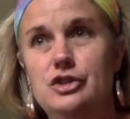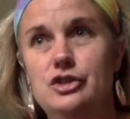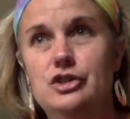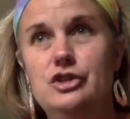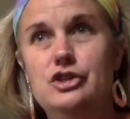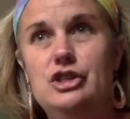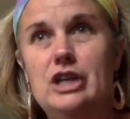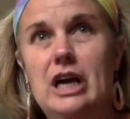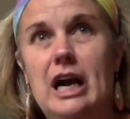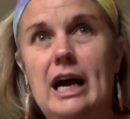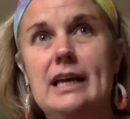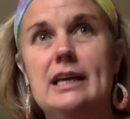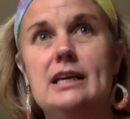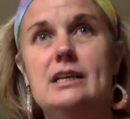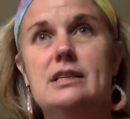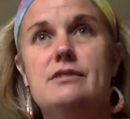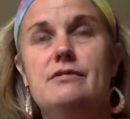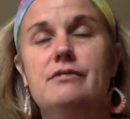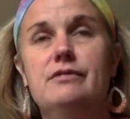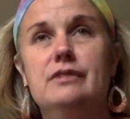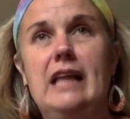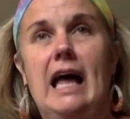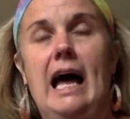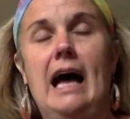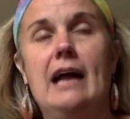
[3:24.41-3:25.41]
giant
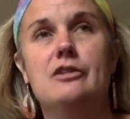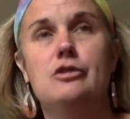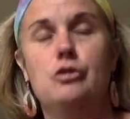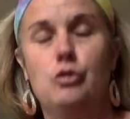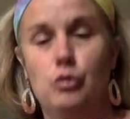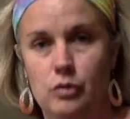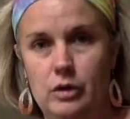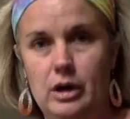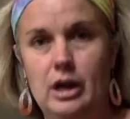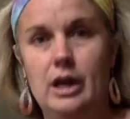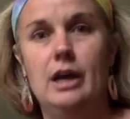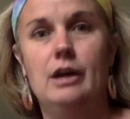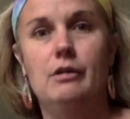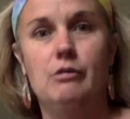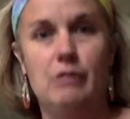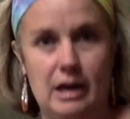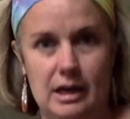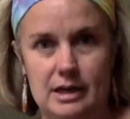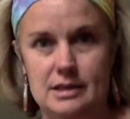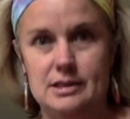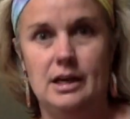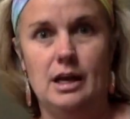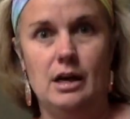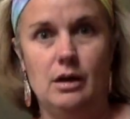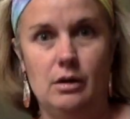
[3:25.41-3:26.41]
flat gray
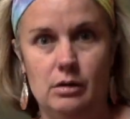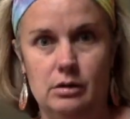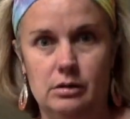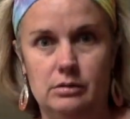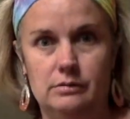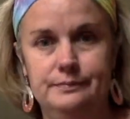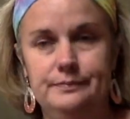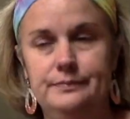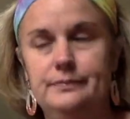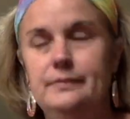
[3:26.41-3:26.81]
rectangle.